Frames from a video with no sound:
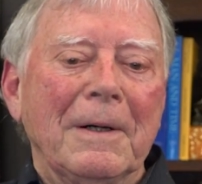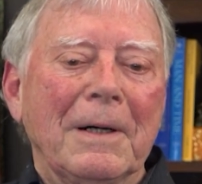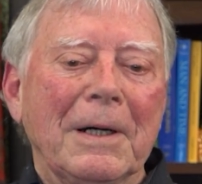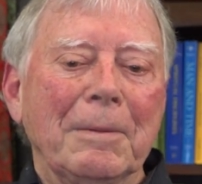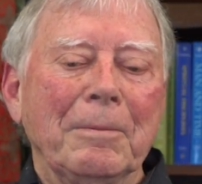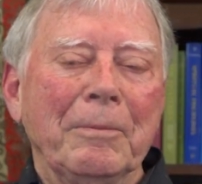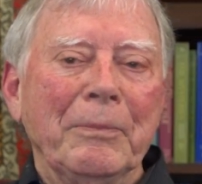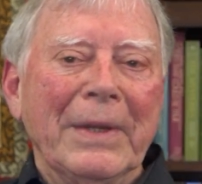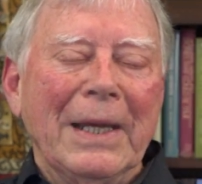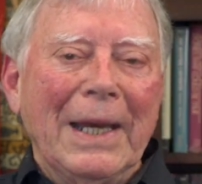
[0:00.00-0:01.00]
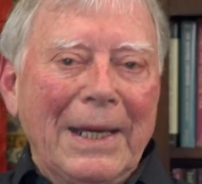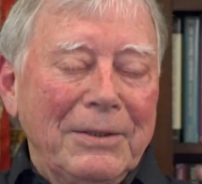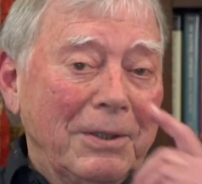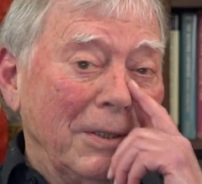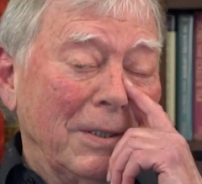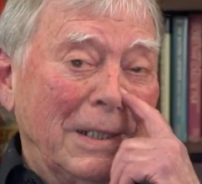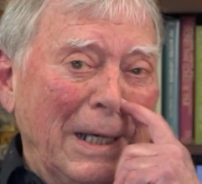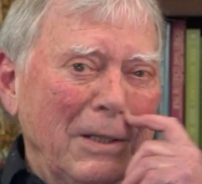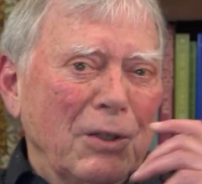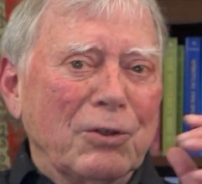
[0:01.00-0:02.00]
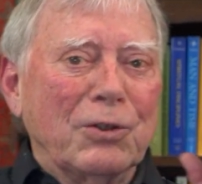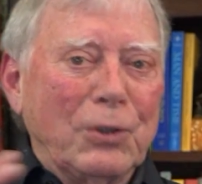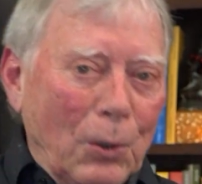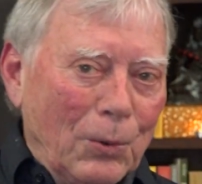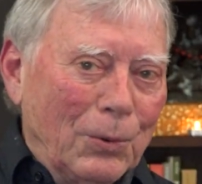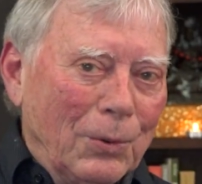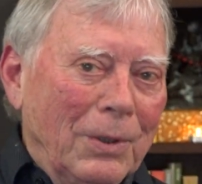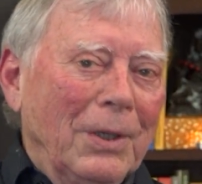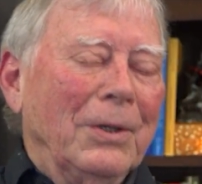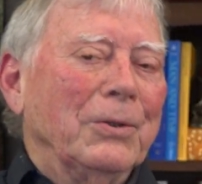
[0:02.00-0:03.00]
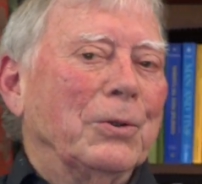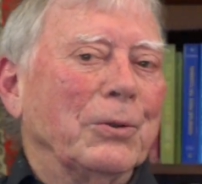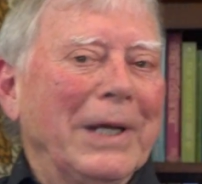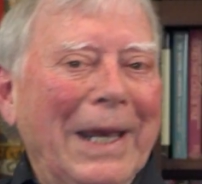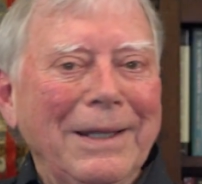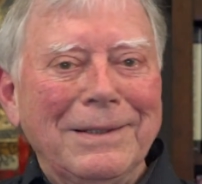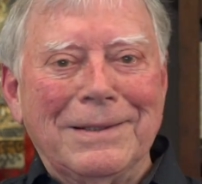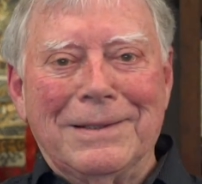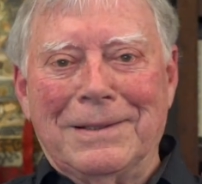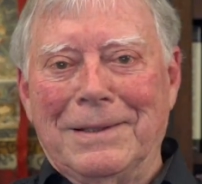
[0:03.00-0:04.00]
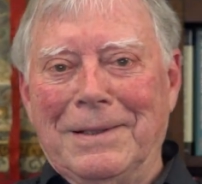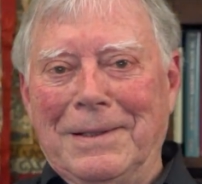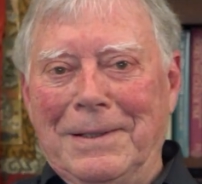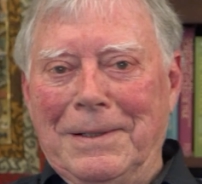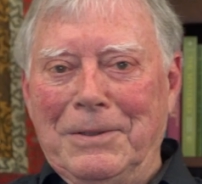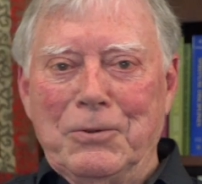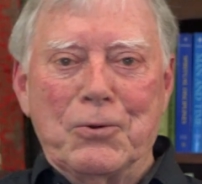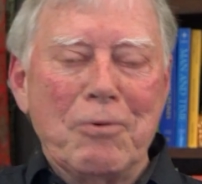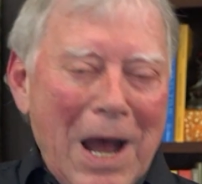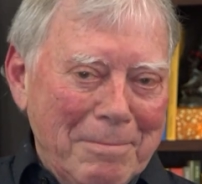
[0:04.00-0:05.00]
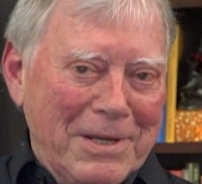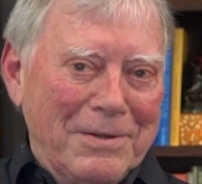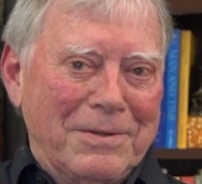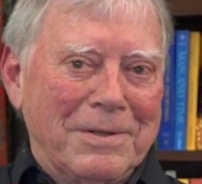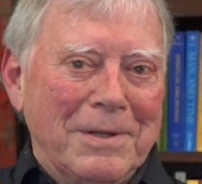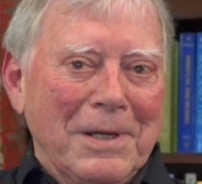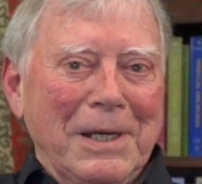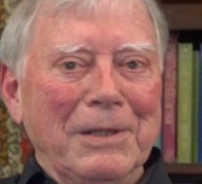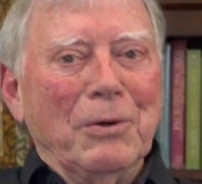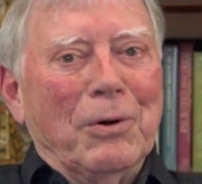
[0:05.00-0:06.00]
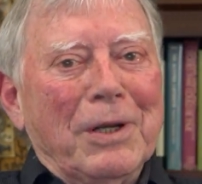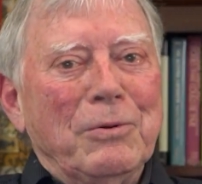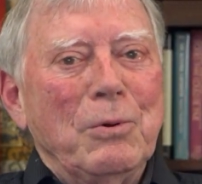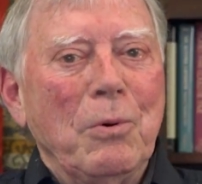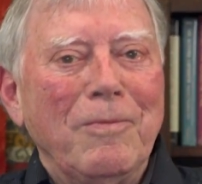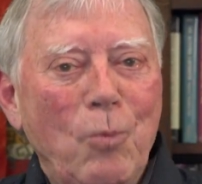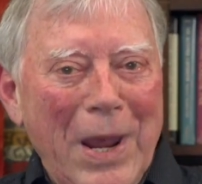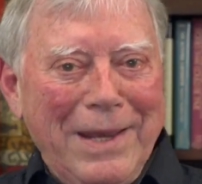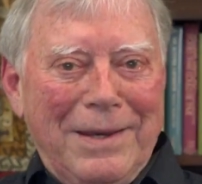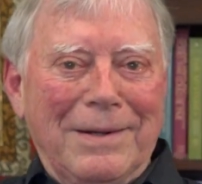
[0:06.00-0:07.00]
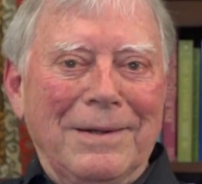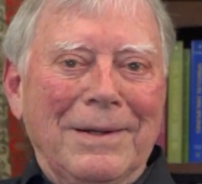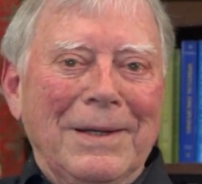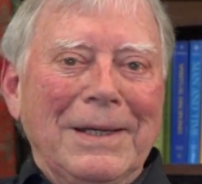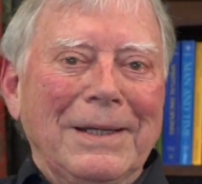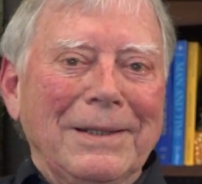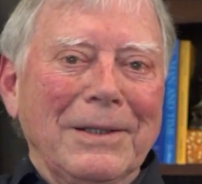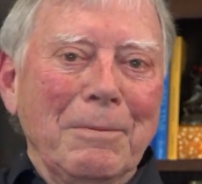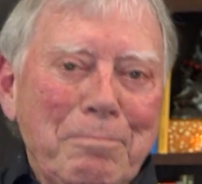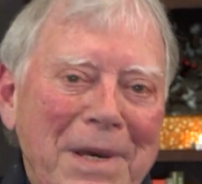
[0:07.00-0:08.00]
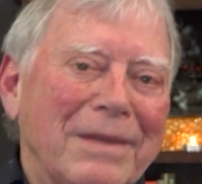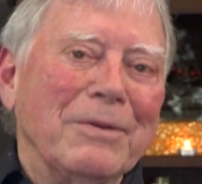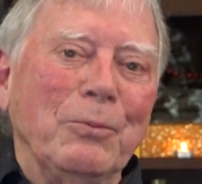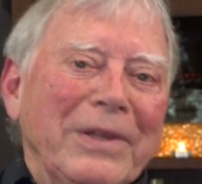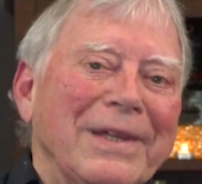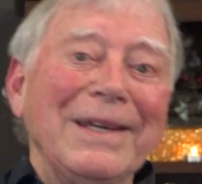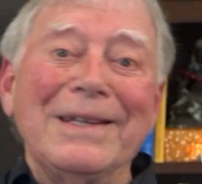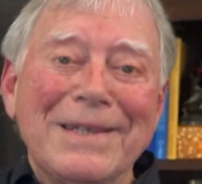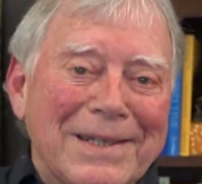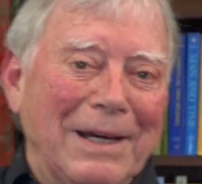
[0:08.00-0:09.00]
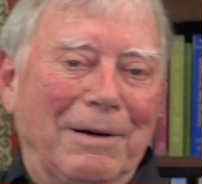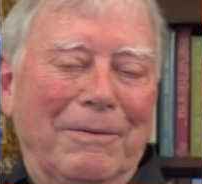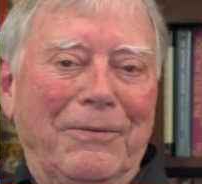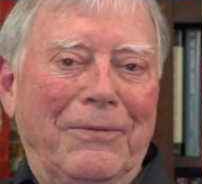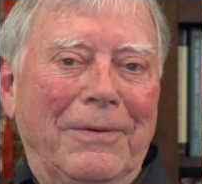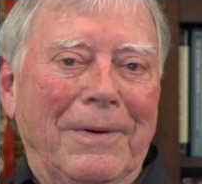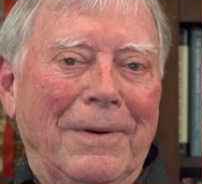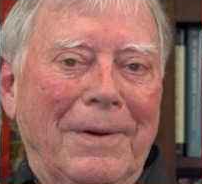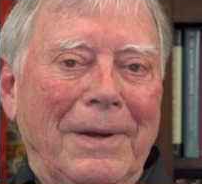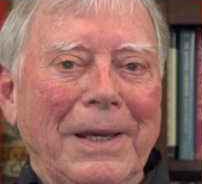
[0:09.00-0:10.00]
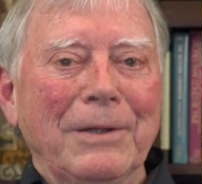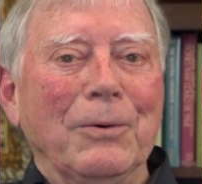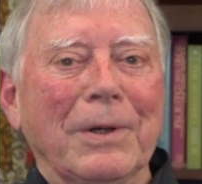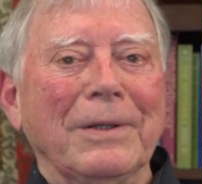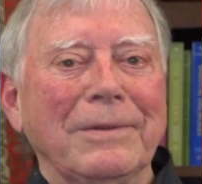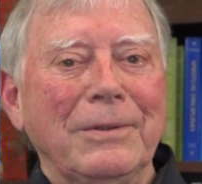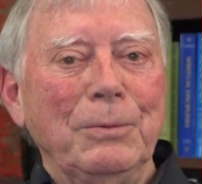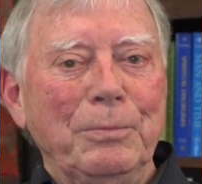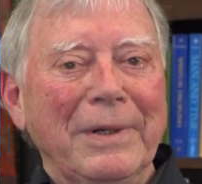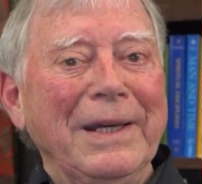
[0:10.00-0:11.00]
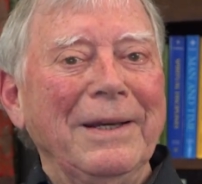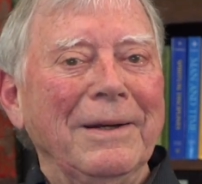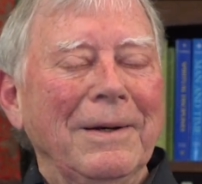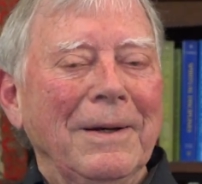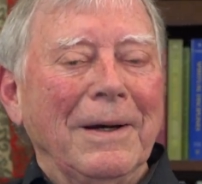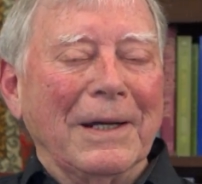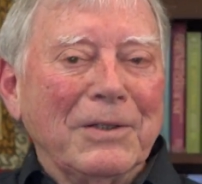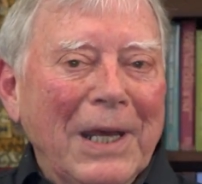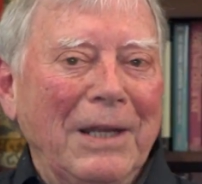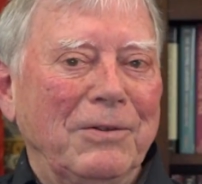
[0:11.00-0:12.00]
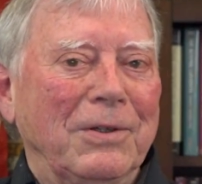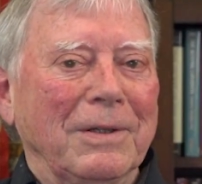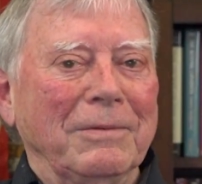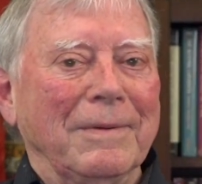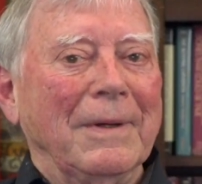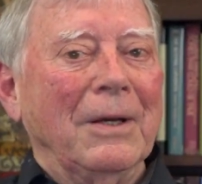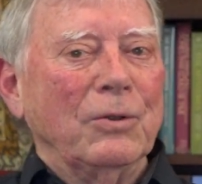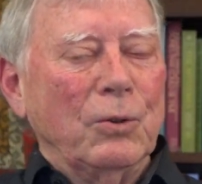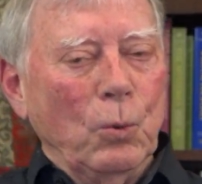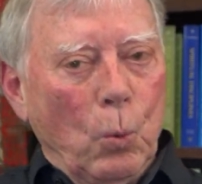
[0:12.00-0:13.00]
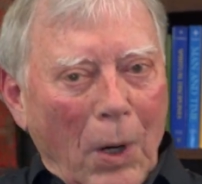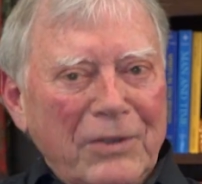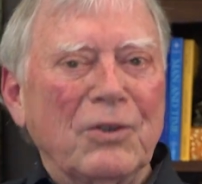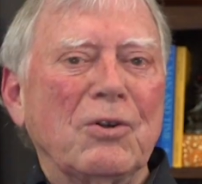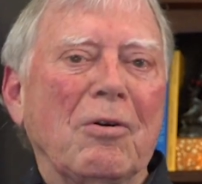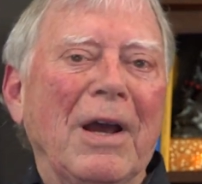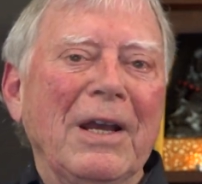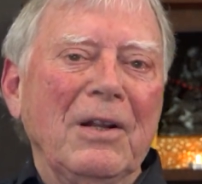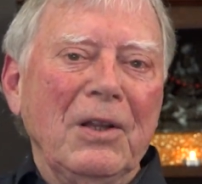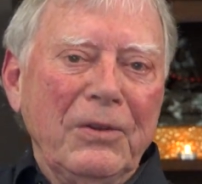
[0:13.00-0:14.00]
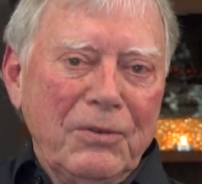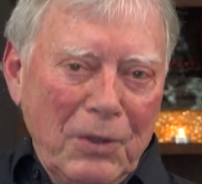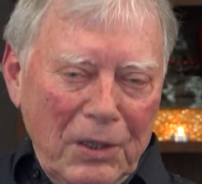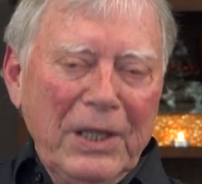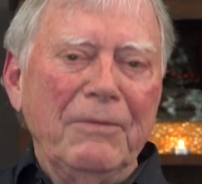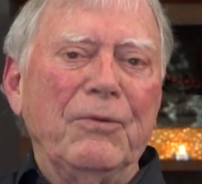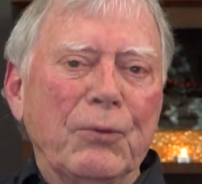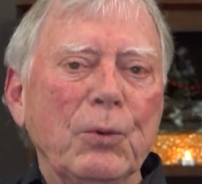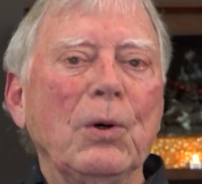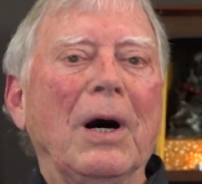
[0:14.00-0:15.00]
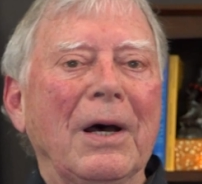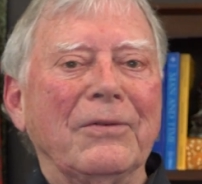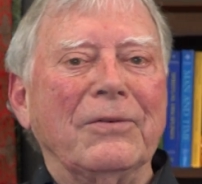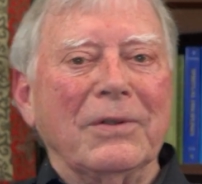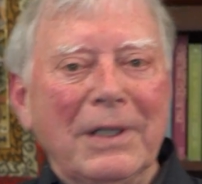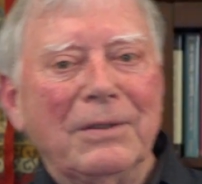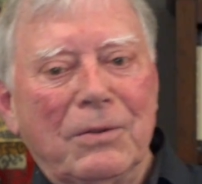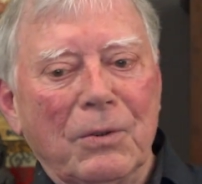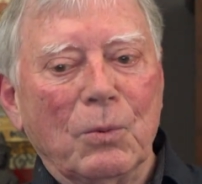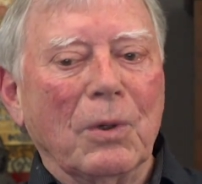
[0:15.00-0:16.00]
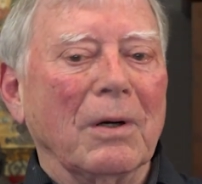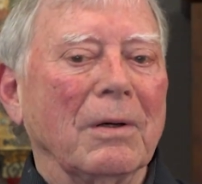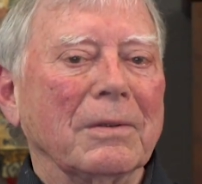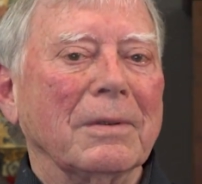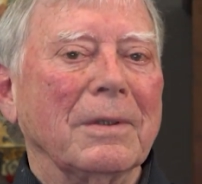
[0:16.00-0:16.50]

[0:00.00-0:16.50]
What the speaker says: And you could say the soul creates dramas in order to awaken the myth within itself, in order to bring attention to what's trying to live through us into the world.